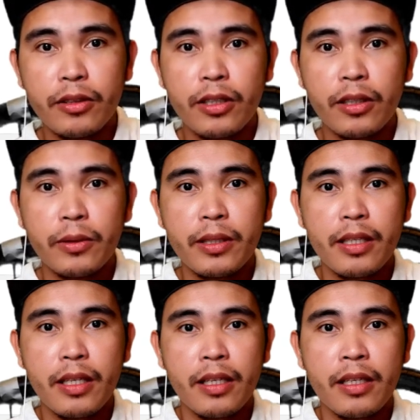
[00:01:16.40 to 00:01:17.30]
shall we
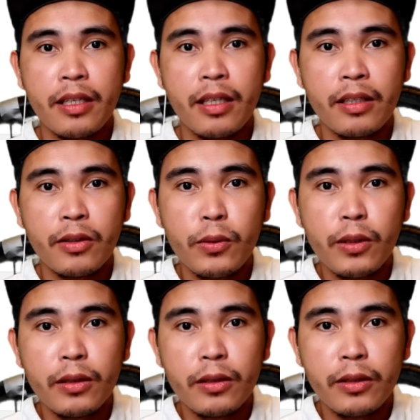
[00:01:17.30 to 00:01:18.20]
say, in
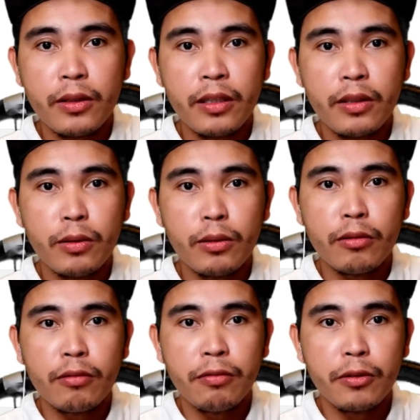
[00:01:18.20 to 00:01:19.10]
Google, you need to
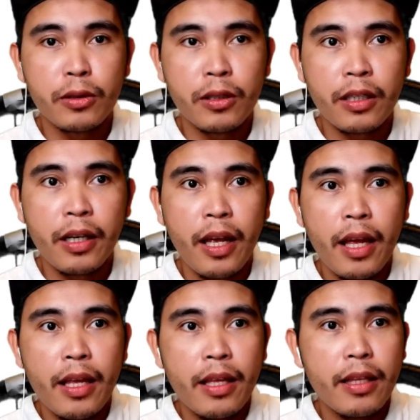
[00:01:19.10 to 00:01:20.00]
look for
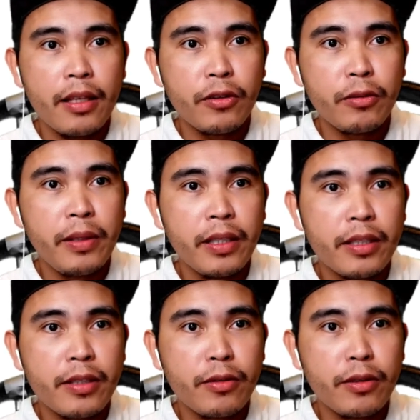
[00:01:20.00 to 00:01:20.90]
the O B
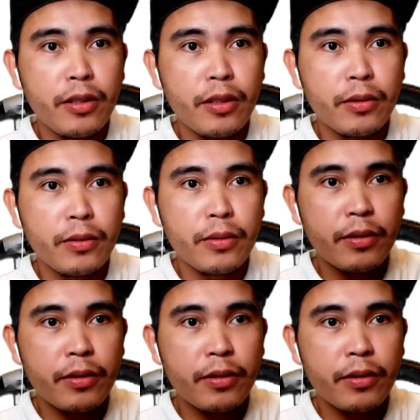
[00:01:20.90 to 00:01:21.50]
S Studio